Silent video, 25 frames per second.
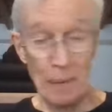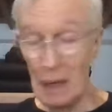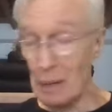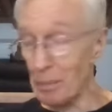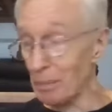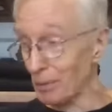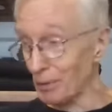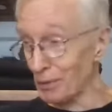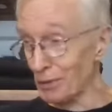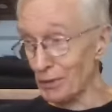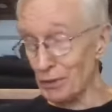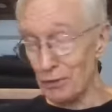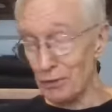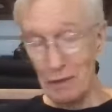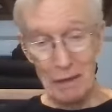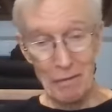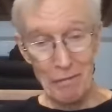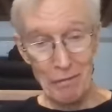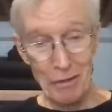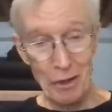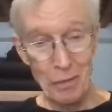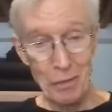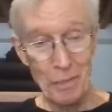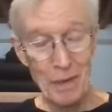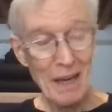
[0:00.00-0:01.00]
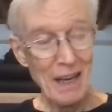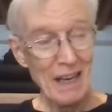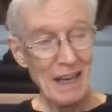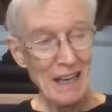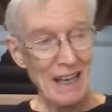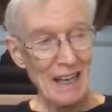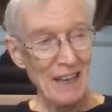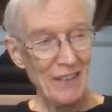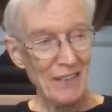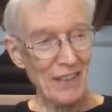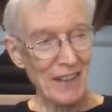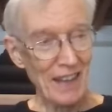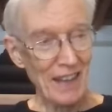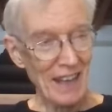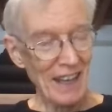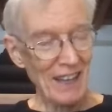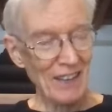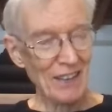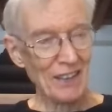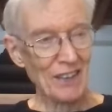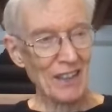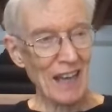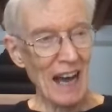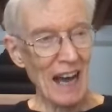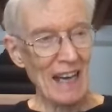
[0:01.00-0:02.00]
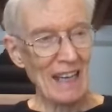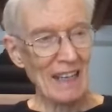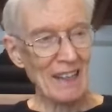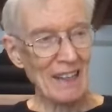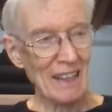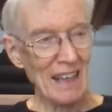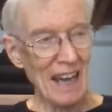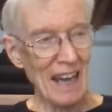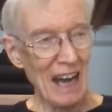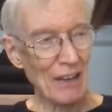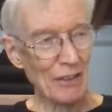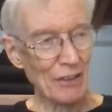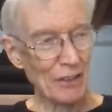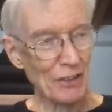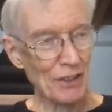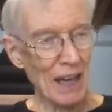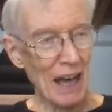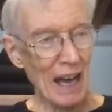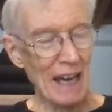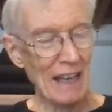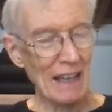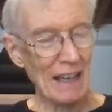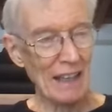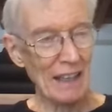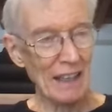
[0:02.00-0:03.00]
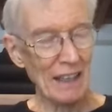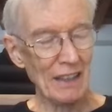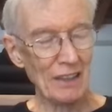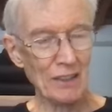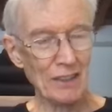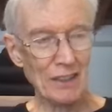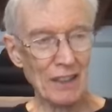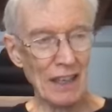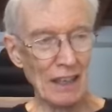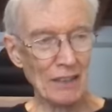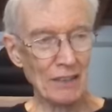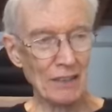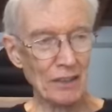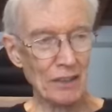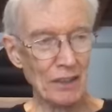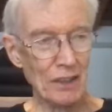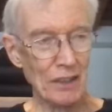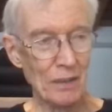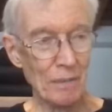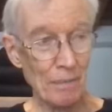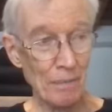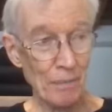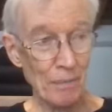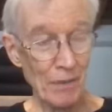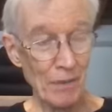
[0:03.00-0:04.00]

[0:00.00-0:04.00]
people in the dream group the inside and the outside in a sense